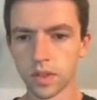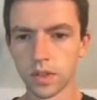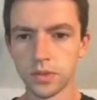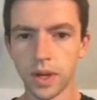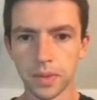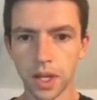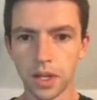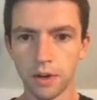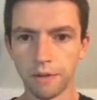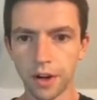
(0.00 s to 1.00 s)
So we hop down
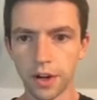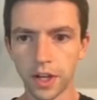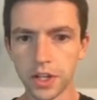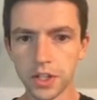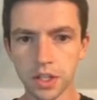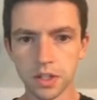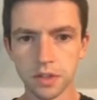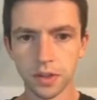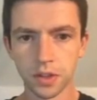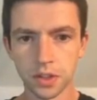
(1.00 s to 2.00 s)
here in variations,
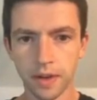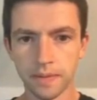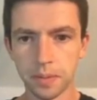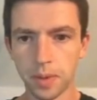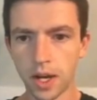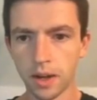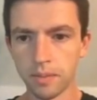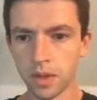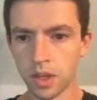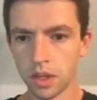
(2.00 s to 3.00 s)
filter top to
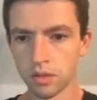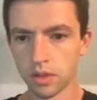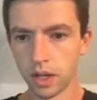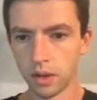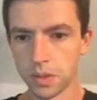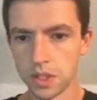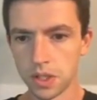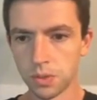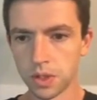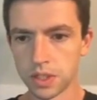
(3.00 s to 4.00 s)
bottom right here. We can see
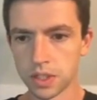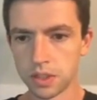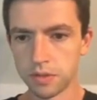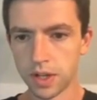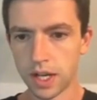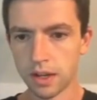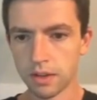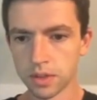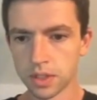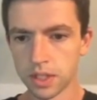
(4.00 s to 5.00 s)
165,
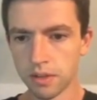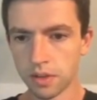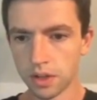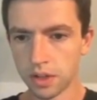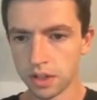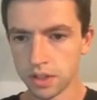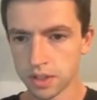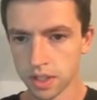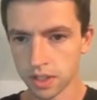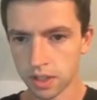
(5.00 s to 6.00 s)
170. I think he's
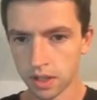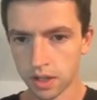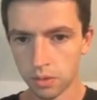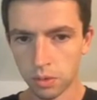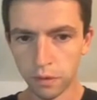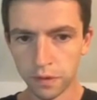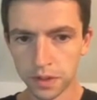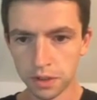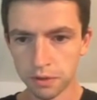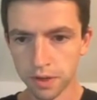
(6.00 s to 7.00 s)
in like the
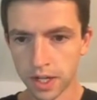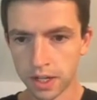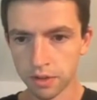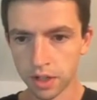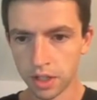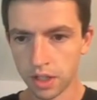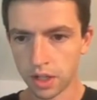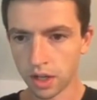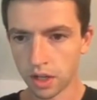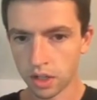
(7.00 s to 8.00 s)
155 right
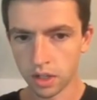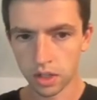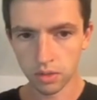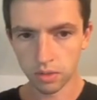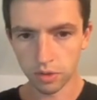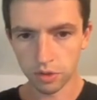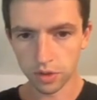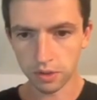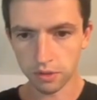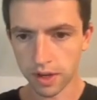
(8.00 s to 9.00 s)
here?
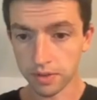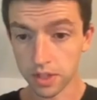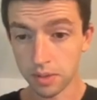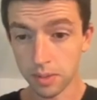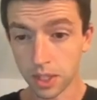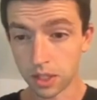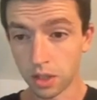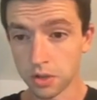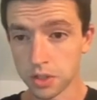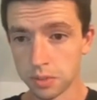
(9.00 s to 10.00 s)
155. This is going to be
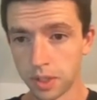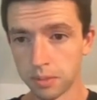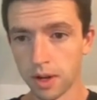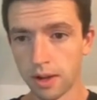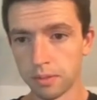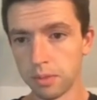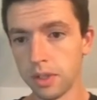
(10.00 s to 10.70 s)
close to being profitable.